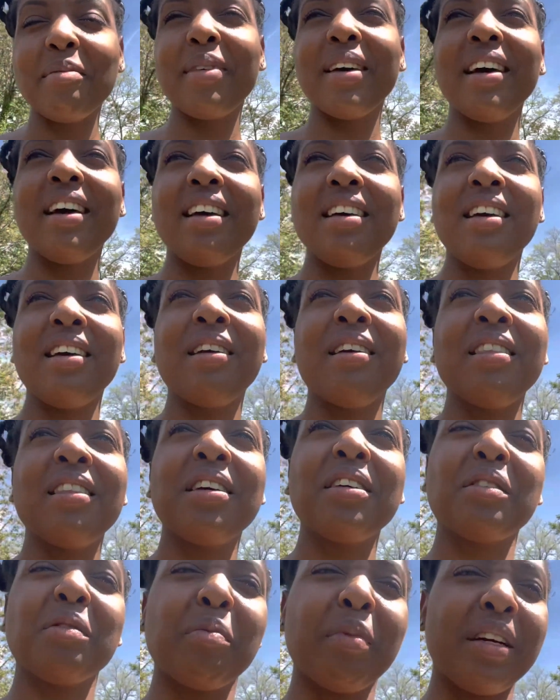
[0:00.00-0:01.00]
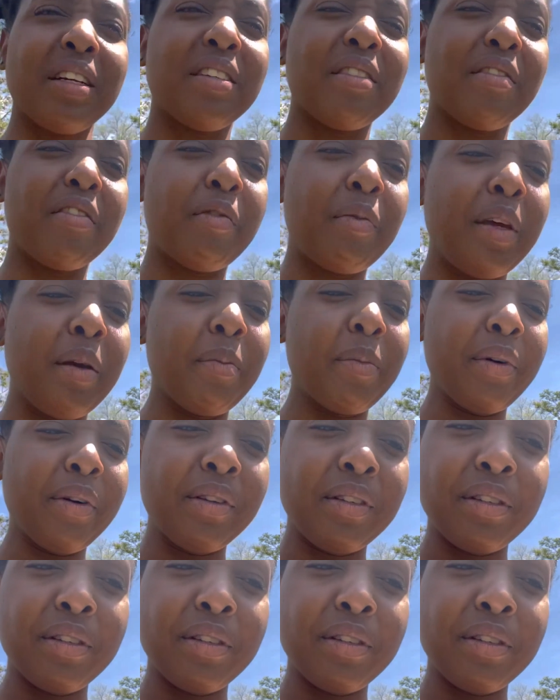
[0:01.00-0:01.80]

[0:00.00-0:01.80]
but there's a bunch of people,